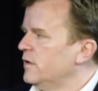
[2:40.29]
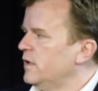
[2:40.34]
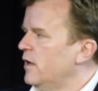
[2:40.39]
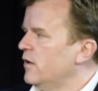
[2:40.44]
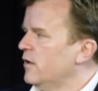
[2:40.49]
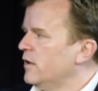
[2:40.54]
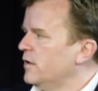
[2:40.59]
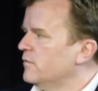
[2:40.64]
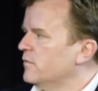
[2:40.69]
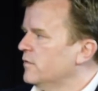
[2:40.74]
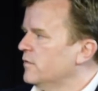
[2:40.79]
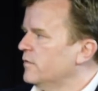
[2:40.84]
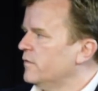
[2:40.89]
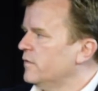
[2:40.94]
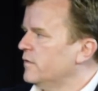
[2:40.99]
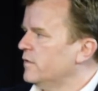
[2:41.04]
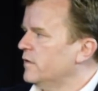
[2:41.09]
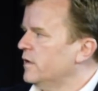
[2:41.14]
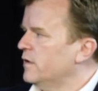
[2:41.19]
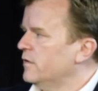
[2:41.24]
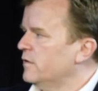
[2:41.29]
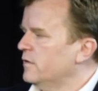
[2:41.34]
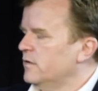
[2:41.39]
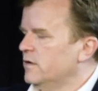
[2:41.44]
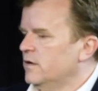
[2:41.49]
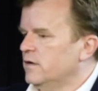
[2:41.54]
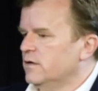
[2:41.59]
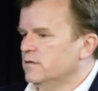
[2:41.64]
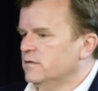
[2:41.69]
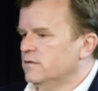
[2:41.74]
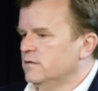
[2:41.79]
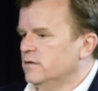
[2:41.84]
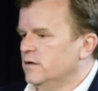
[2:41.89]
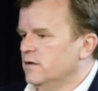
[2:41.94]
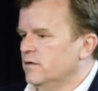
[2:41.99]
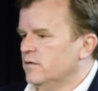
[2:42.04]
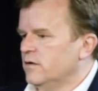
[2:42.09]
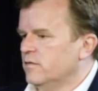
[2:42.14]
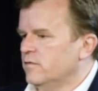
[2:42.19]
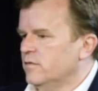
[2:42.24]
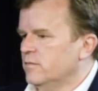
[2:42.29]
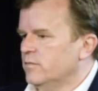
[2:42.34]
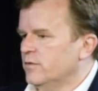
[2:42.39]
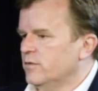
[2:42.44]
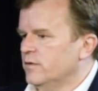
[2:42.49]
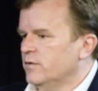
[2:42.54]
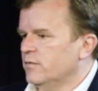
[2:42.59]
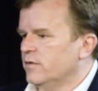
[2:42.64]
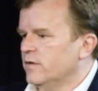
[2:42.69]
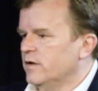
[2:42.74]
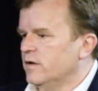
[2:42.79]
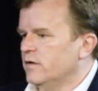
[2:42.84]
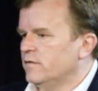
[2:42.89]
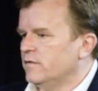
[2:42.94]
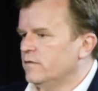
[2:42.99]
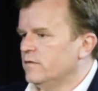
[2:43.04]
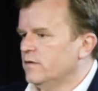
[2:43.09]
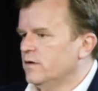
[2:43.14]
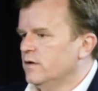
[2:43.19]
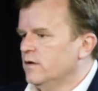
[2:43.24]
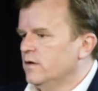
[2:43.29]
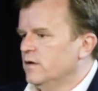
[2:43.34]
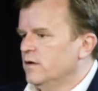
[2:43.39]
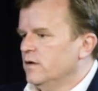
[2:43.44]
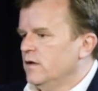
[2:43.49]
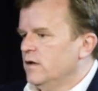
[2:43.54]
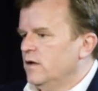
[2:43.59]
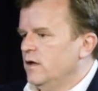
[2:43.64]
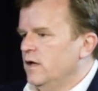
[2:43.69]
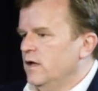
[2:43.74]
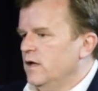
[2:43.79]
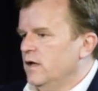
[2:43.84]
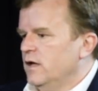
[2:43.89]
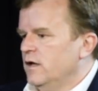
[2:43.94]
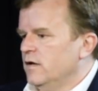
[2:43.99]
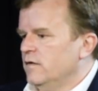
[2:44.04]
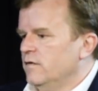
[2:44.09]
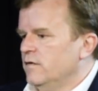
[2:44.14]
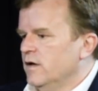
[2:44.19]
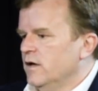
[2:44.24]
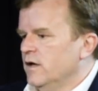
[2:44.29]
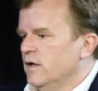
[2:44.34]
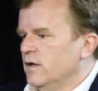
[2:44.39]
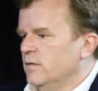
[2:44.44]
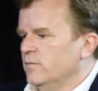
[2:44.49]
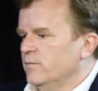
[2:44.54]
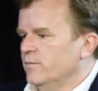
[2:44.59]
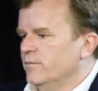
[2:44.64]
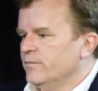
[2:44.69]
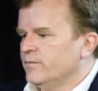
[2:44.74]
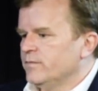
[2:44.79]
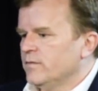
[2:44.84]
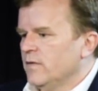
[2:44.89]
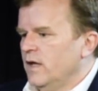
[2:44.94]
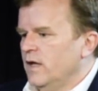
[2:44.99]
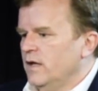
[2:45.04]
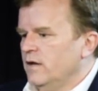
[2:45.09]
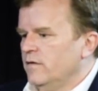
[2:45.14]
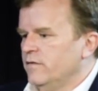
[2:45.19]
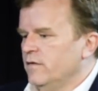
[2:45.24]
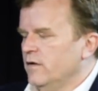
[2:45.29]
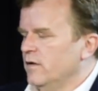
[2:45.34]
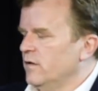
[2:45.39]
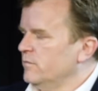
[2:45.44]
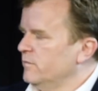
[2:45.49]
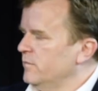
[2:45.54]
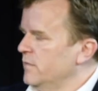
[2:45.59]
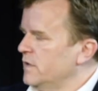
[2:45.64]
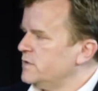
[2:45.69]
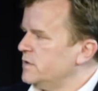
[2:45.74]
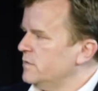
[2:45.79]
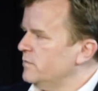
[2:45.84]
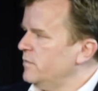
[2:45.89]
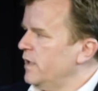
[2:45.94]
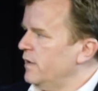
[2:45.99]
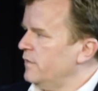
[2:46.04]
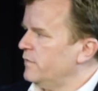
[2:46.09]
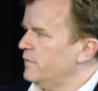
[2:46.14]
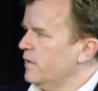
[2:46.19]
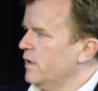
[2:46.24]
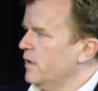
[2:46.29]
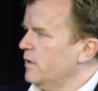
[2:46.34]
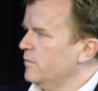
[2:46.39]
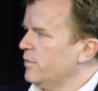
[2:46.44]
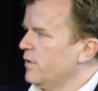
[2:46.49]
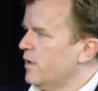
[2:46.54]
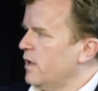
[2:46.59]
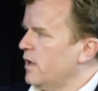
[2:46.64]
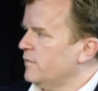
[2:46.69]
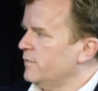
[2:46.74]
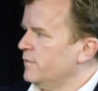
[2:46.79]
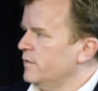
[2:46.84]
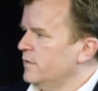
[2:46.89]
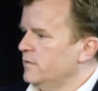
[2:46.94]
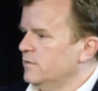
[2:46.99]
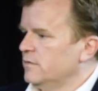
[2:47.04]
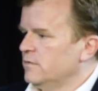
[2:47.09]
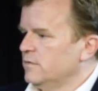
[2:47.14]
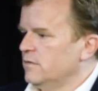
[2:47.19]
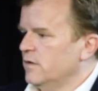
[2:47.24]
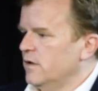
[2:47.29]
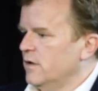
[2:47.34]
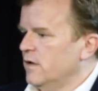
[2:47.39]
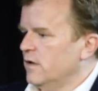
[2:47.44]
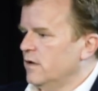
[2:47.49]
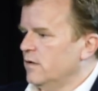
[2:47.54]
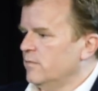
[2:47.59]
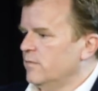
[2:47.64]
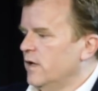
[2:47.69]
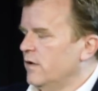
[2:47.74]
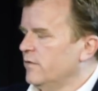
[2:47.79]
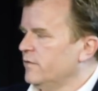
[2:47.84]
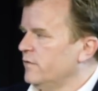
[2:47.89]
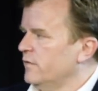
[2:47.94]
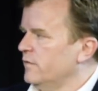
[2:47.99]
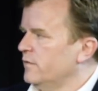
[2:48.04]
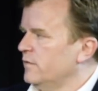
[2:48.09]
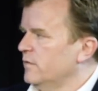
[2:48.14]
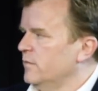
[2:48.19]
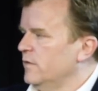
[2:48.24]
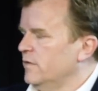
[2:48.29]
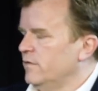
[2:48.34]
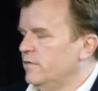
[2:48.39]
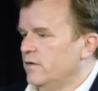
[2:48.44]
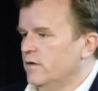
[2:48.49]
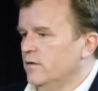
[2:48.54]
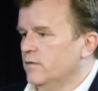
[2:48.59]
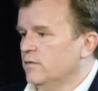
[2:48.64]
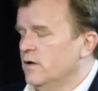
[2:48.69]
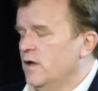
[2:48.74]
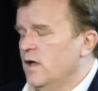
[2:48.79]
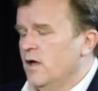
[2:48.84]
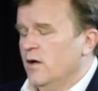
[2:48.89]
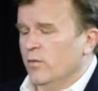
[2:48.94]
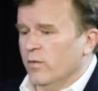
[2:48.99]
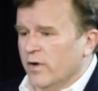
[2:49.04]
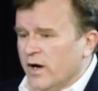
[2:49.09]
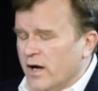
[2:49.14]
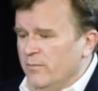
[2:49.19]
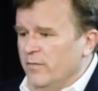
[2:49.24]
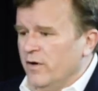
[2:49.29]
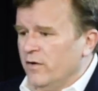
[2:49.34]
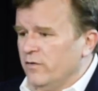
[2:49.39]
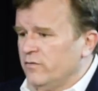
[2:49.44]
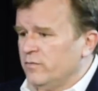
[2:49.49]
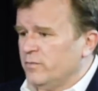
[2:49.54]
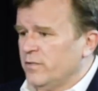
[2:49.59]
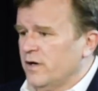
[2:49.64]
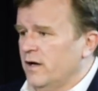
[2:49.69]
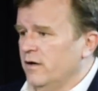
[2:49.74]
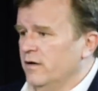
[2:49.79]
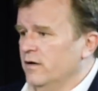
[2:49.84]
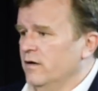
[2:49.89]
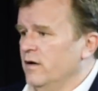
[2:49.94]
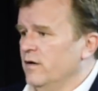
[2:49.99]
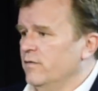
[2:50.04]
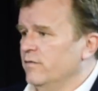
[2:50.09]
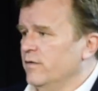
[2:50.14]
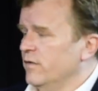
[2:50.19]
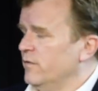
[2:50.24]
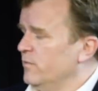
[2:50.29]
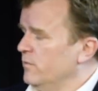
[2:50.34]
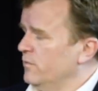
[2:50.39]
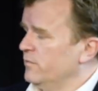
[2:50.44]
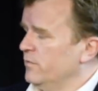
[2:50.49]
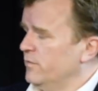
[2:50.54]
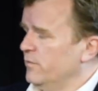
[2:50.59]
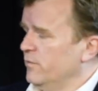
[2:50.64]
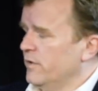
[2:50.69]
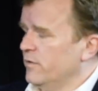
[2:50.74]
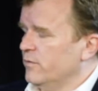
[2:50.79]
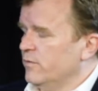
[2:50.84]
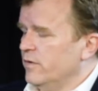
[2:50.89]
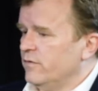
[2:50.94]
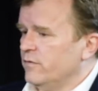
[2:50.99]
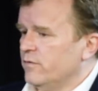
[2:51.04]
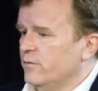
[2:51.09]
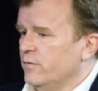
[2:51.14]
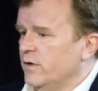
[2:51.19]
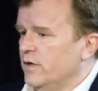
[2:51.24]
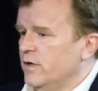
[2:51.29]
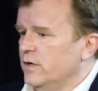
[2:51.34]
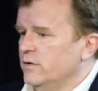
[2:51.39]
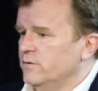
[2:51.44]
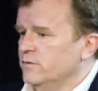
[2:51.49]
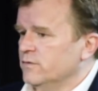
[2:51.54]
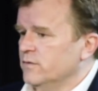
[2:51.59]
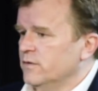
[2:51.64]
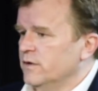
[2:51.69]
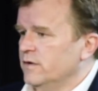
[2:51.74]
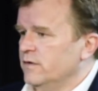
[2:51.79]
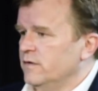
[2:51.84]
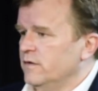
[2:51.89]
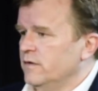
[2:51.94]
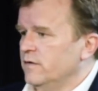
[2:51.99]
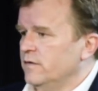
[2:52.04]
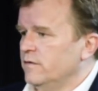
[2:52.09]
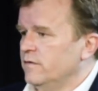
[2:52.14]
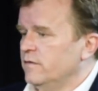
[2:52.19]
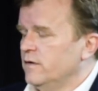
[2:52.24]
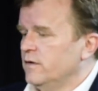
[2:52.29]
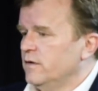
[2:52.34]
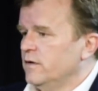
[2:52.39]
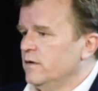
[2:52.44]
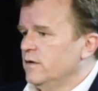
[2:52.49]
caregivers and kind of employed with us, and it's a mission-based nonprofit health system. And so, what I'm most proud of, and one of the reasons why I joined, is